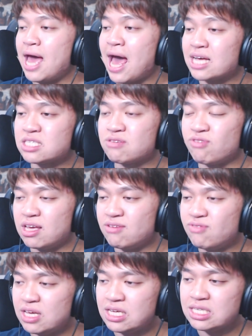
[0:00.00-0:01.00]
as
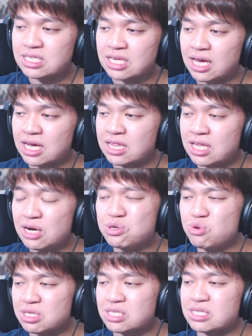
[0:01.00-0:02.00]
VIVIZ, like, they're
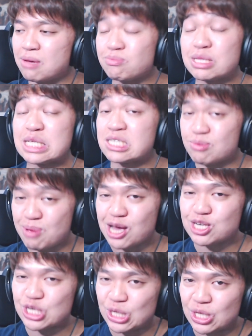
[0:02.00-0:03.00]
doing something
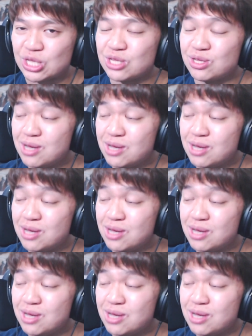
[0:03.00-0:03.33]
special,